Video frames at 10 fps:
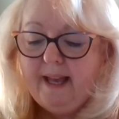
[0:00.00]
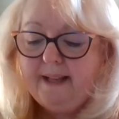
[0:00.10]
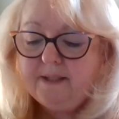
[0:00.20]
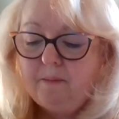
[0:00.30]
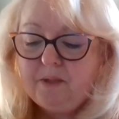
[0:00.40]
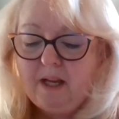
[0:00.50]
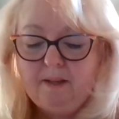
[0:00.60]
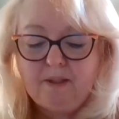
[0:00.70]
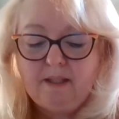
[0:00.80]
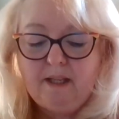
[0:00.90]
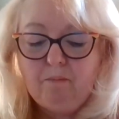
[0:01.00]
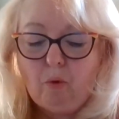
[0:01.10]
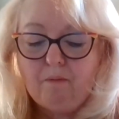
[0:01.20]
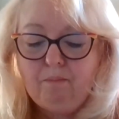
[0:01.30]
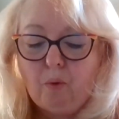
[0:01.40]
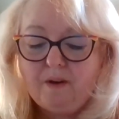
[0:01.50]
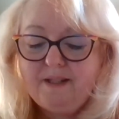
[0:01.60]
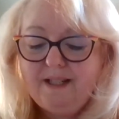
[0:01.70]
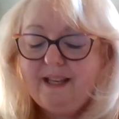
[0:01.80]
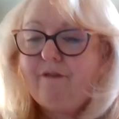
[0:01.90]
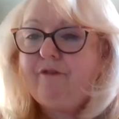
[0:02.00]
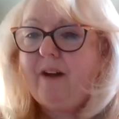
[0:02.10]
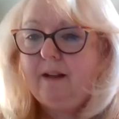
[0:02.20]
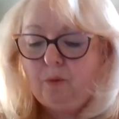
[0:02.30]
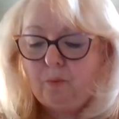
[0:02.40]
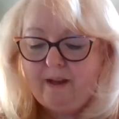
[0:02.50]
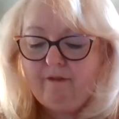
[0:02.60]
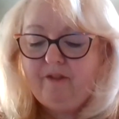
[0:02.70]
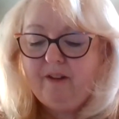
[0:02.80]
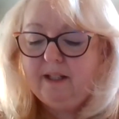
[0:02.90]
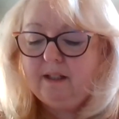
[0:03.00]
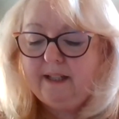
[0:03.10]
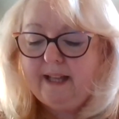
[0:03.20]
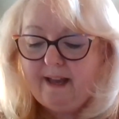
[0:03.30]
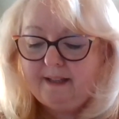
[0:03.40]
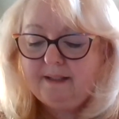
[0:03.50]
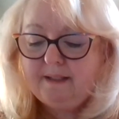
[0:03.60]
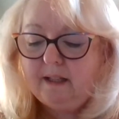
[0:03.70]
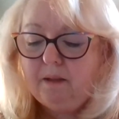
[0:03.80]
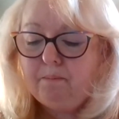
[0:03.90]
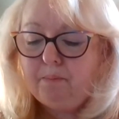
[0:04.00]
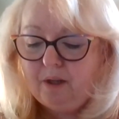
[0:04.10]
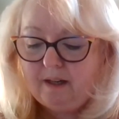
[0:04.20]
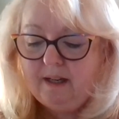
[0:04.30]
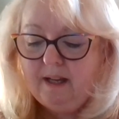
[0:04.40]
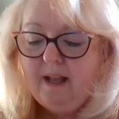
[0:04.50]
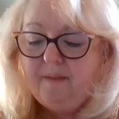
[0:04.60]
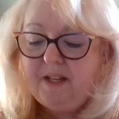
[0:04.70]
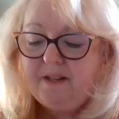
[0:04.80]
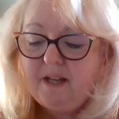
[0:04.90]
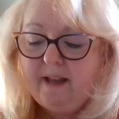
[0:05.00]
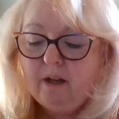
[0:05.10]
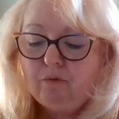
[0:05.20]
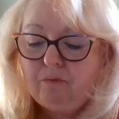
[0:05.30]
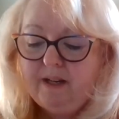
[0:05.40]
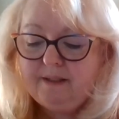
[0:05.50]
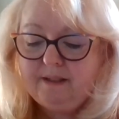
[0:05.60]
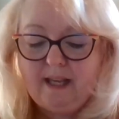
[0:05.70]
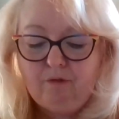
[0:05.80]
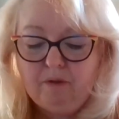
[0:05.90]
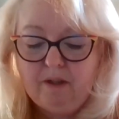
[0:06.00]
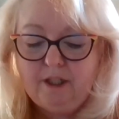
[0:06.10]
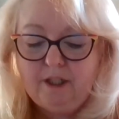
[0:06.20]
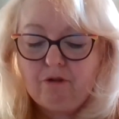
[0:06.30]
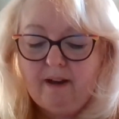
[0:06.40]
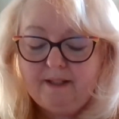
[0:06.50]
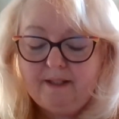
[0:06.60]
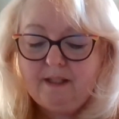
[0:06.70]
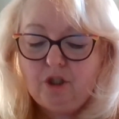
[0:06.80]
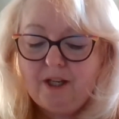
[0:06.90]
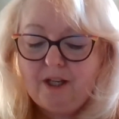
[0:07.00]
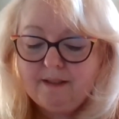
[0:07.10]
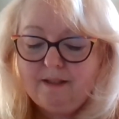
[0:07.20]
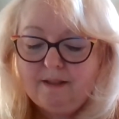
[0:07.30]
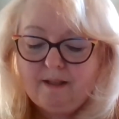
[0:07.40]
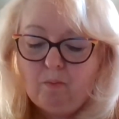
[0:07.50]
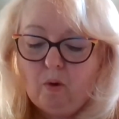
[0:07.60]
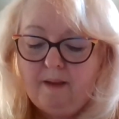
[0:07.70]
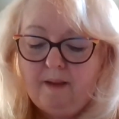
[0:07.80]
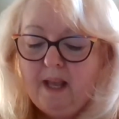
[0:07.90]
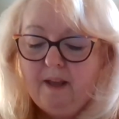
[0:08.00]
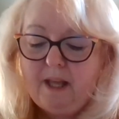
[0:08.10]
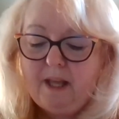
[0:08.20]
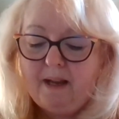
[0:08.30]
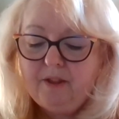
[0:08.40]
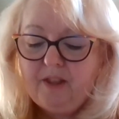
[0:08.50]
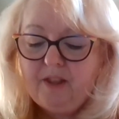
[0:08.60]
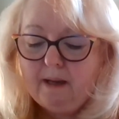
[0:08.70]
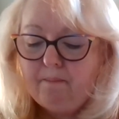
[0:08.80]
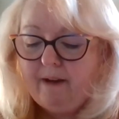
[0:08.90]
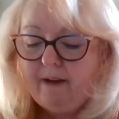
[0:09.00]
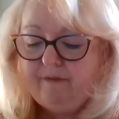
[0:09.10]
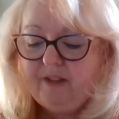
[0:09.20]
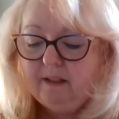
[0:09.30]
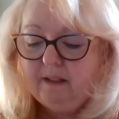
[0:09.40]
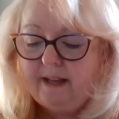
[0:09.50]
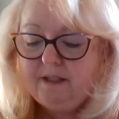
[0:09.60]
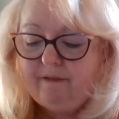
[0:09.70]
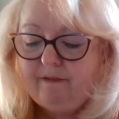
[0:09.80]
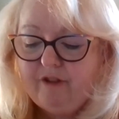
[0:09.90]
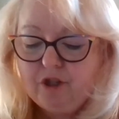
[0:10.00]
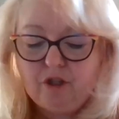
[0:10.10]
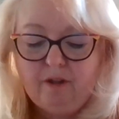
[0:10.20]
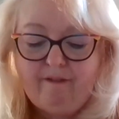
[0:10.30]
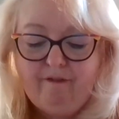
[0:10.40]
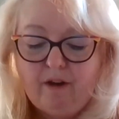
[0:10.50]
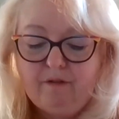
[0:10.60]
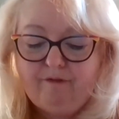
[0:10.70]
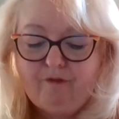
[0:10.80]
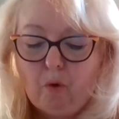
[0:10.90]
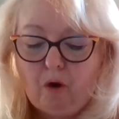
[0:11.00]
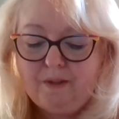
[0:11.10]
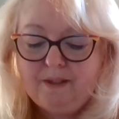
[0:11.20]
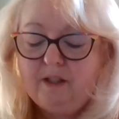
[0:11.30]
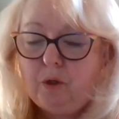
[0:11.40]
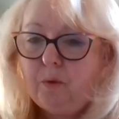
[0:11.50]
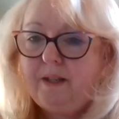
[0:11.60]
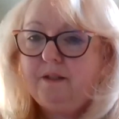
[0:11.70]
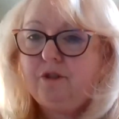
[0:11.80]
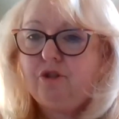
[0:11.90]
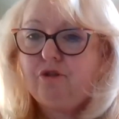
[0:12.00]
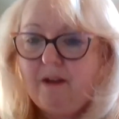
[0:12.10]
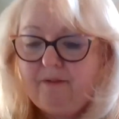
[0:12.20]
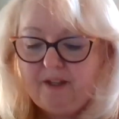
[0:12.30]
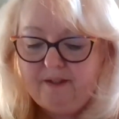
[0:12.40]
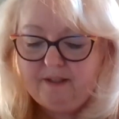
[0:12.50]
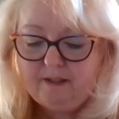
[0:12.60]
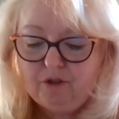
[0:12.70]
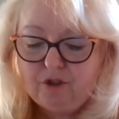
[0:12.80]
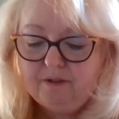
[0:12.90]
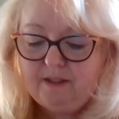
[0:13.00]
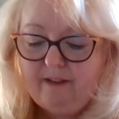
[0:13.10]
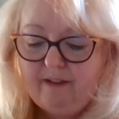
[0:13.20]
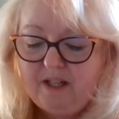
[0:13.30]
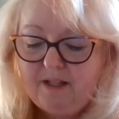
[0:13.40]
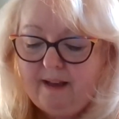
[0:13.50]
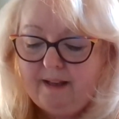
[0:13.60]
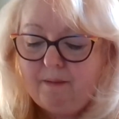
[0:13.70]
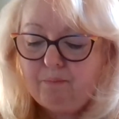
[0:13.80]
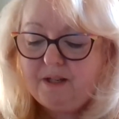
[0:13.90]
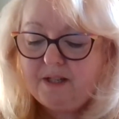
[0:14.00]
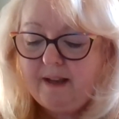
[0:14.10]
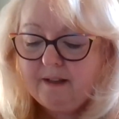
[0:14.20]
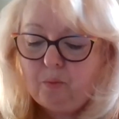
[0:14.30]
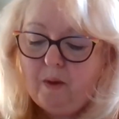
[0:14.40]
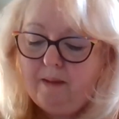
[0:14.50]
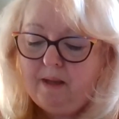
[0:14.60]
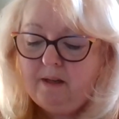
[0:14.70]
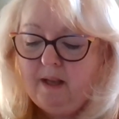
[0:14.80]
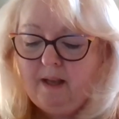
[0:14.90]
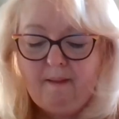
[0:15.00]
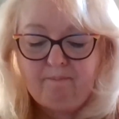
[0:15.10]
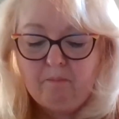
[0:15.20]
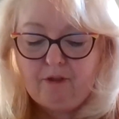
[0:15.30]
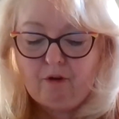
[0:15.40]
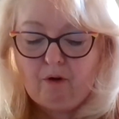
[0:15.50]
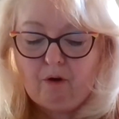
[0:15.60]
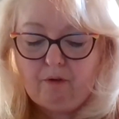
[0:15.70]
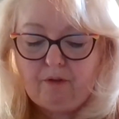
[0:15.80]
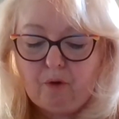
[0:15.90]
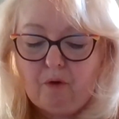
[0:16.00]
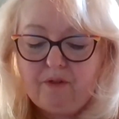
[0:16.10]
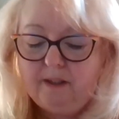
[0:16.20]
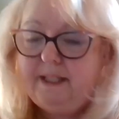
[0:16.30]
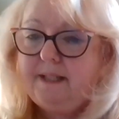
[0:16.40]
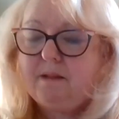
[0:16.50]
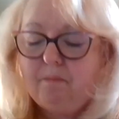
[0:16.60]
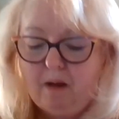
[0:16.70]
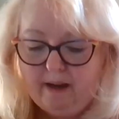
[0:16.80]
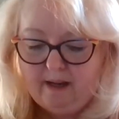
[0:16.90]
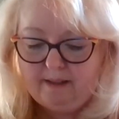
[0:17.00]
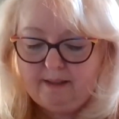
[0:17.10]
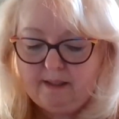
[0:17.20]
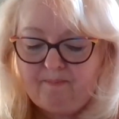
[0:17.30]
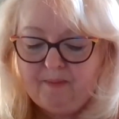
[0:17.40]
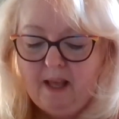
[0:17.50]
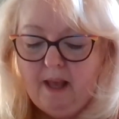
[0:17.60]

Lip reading: It sometimes seemed more important to get a following, fill a class, sell a book, than take a risk and really try to suggest to someone they might think about if the elected official they voted for was going to strengthen the social safety net and protect women, Mother Earth, or the least among us.